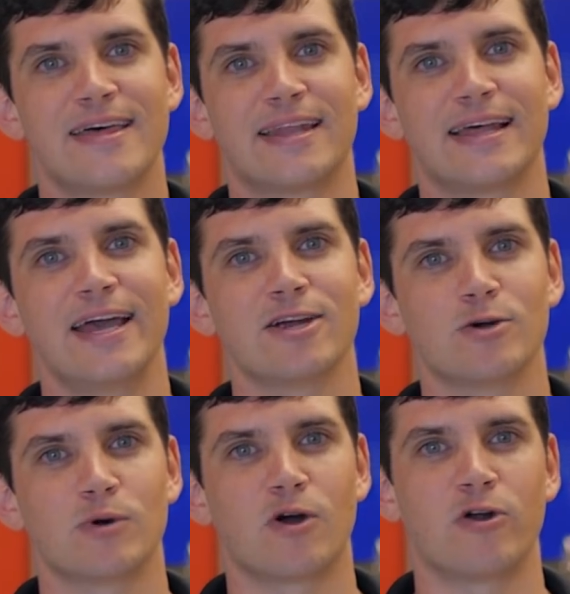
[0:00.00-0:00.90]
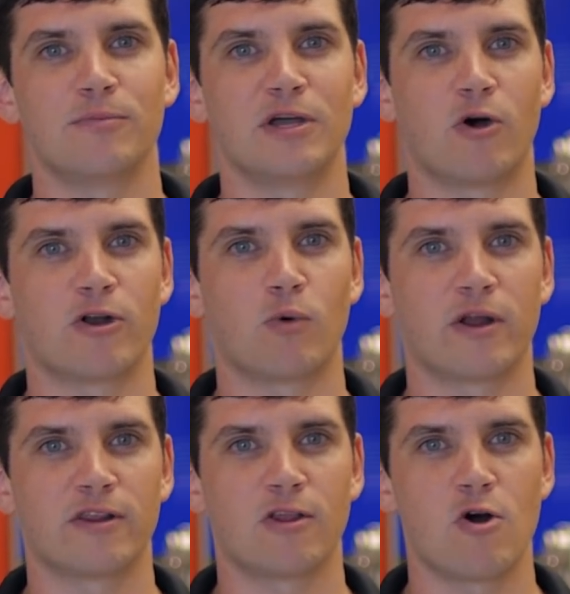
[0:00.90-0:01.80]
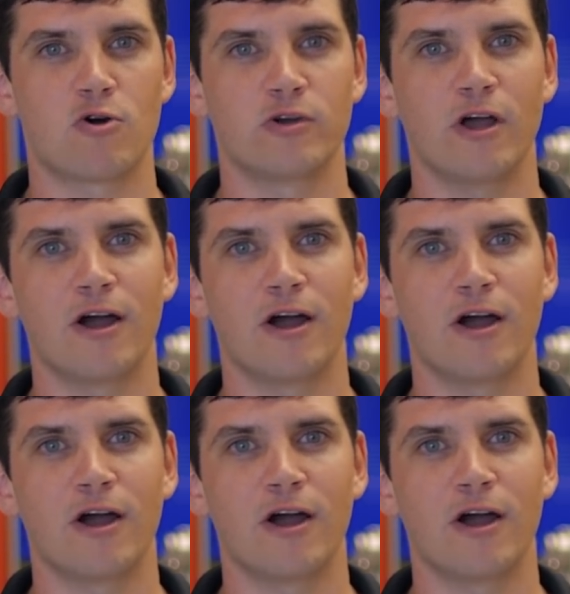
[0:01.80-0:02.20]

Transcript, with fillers: Then later, we're going to be going to one of the local